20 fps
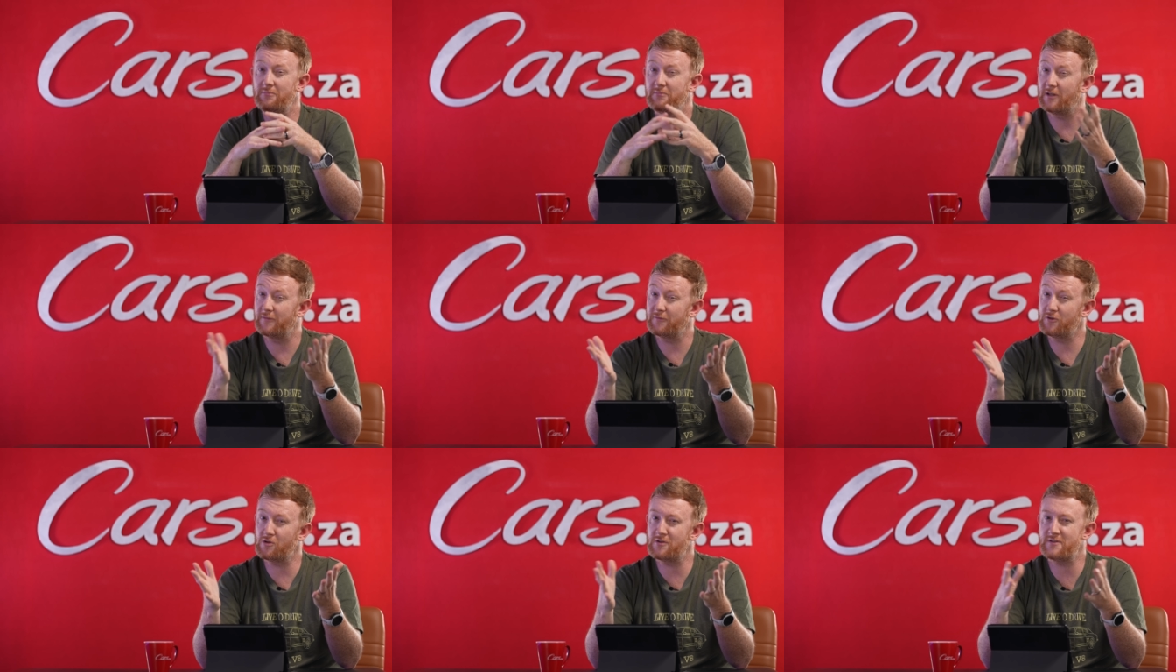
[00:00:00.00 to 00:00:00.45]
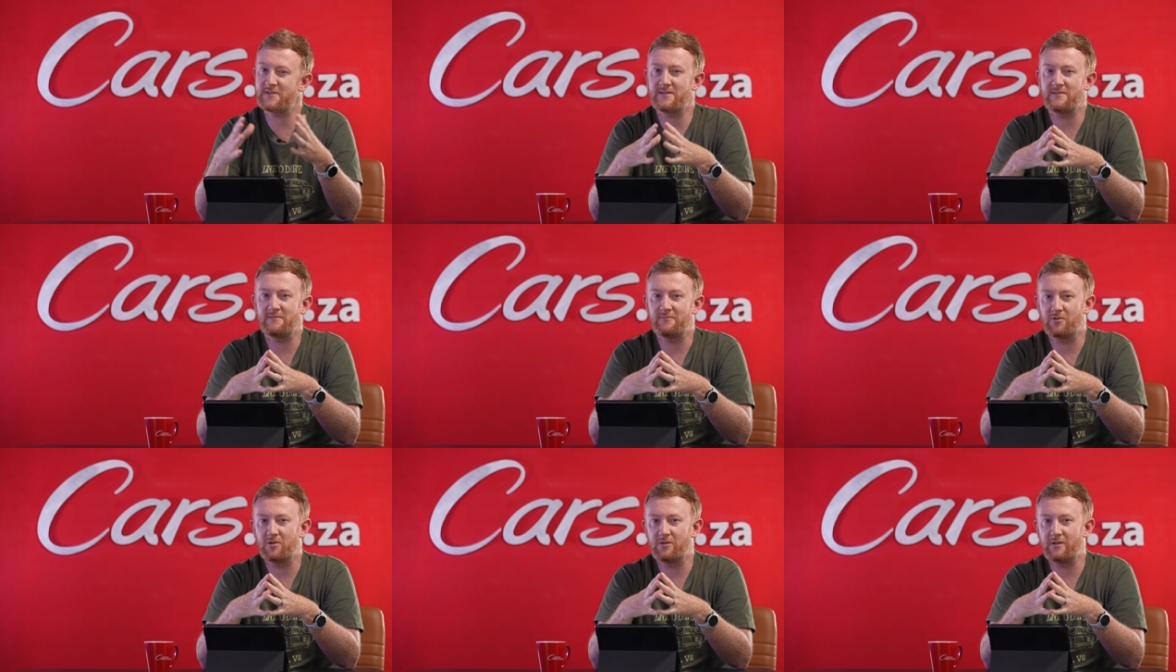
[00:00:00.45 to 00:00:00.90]
Of
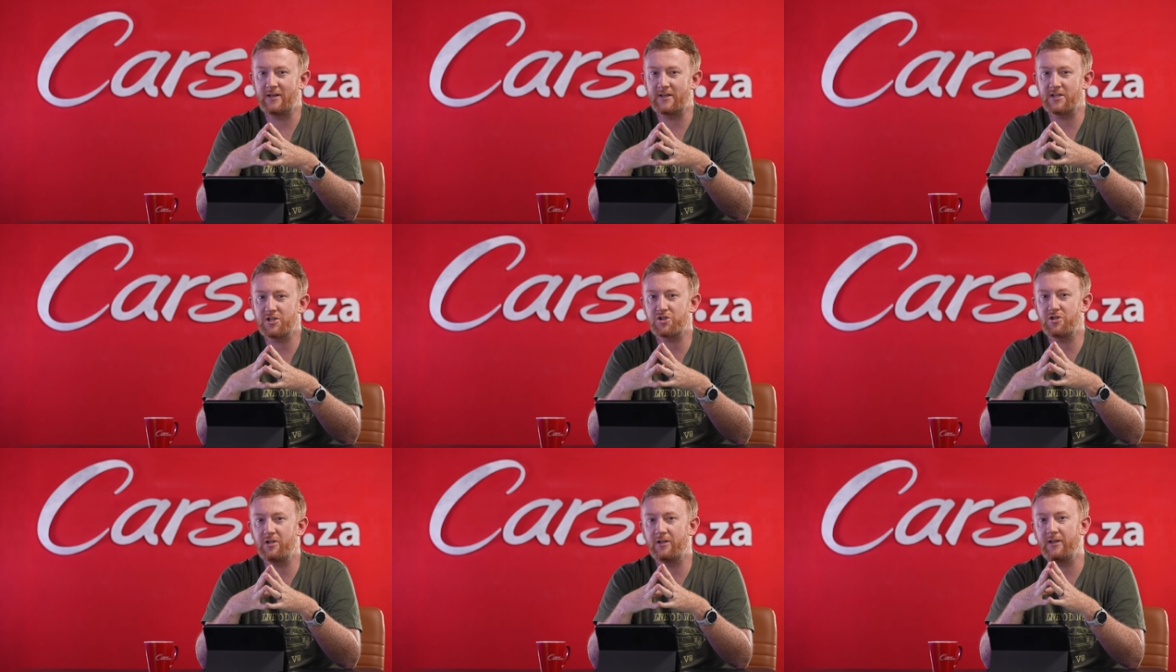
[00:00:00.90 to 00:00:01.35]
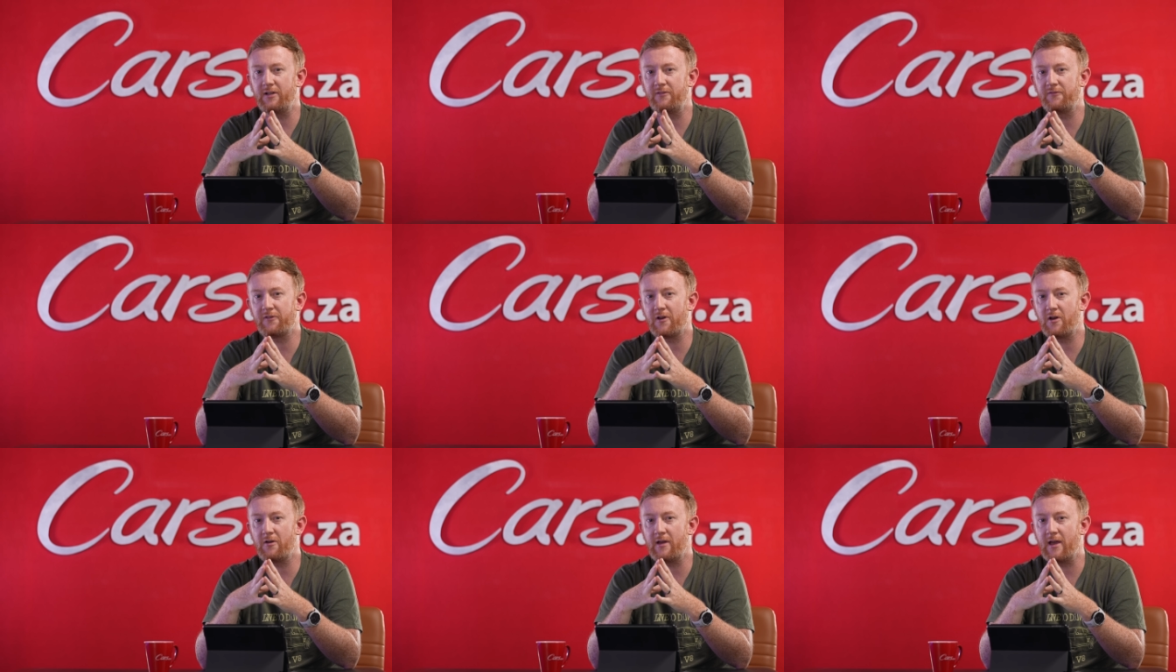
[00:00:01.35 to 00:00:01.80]
course, additional
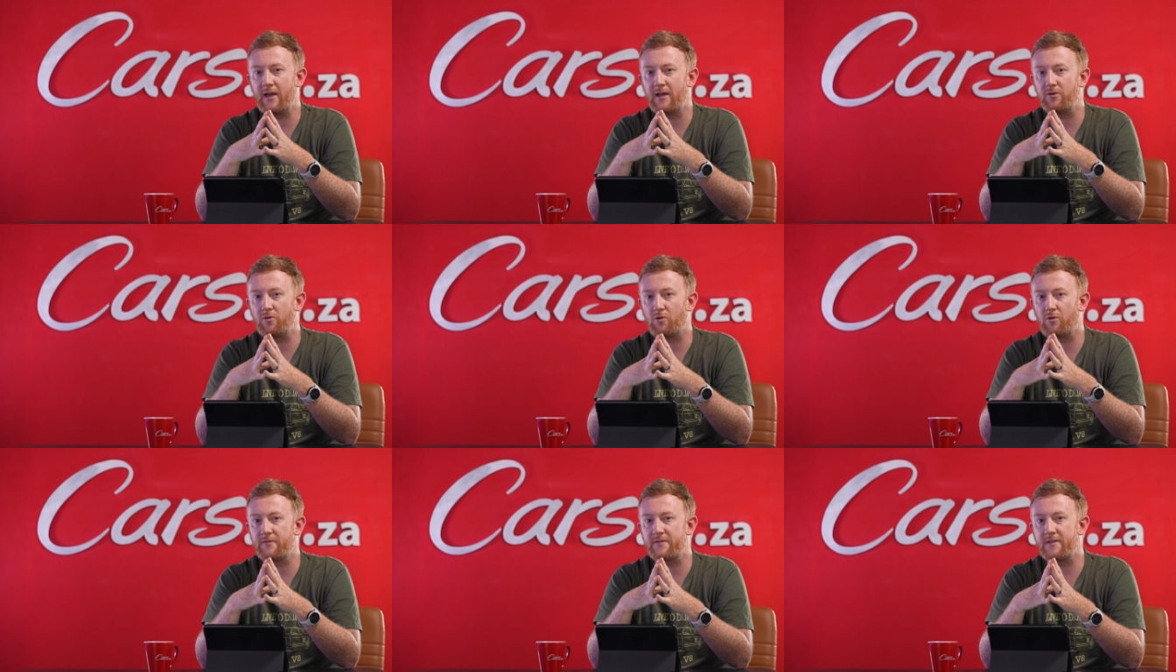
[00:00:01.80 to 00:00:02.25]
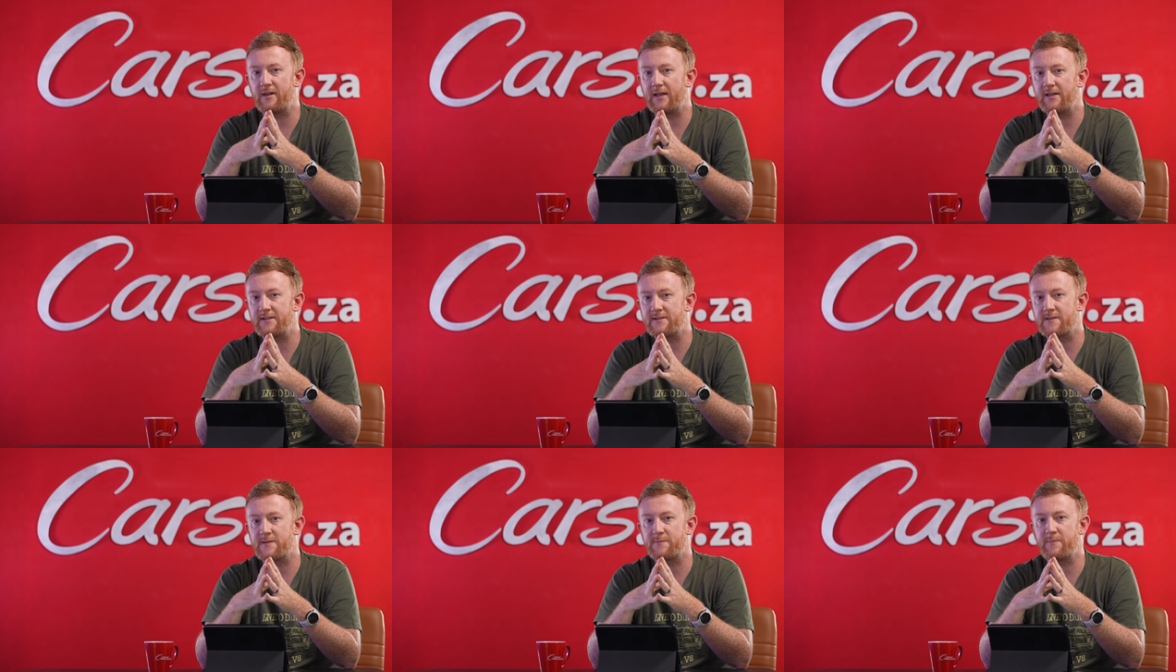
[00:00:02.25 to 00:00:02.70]
info and all the
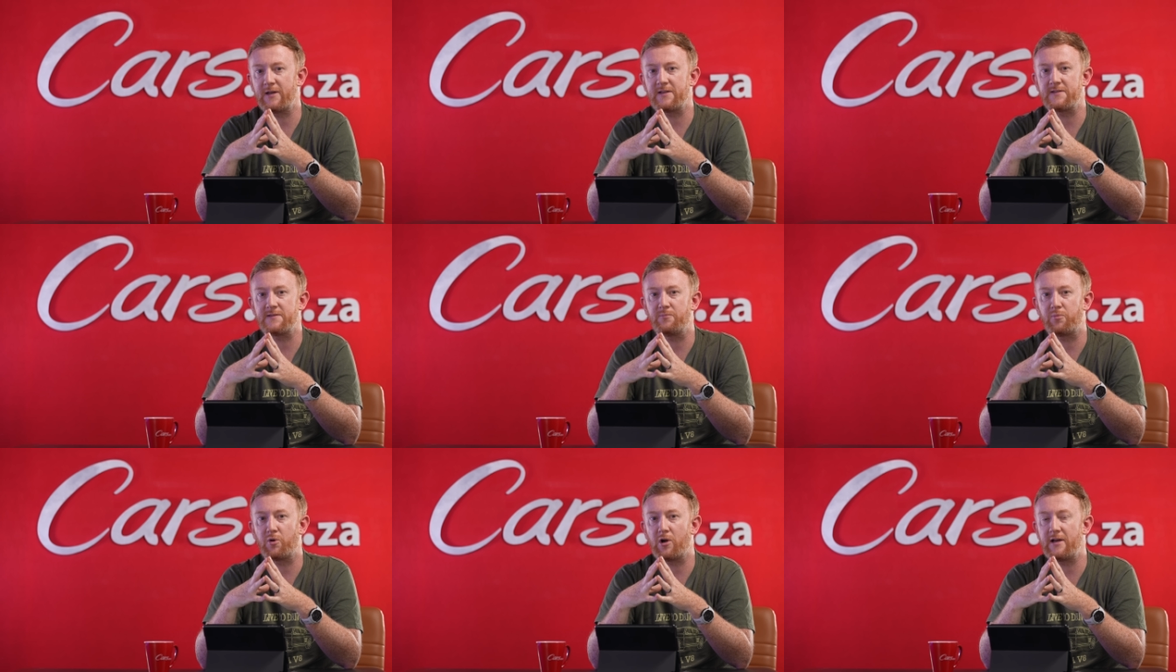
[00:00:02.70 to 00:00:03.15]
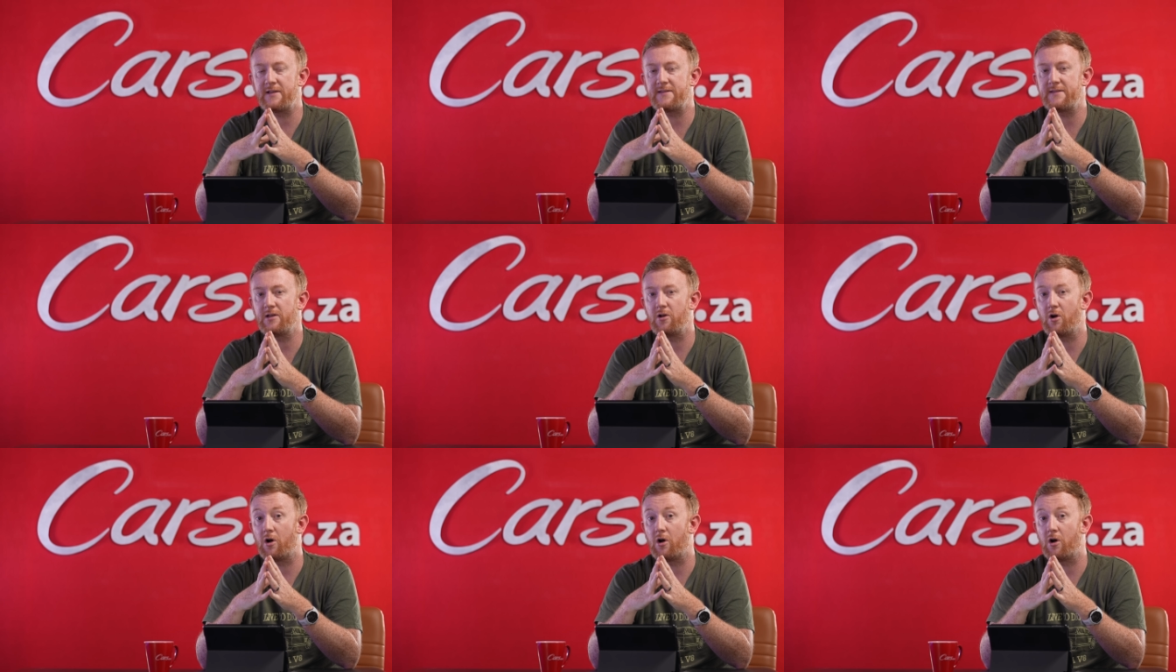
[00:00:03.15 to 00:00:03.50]
latest specs and pricing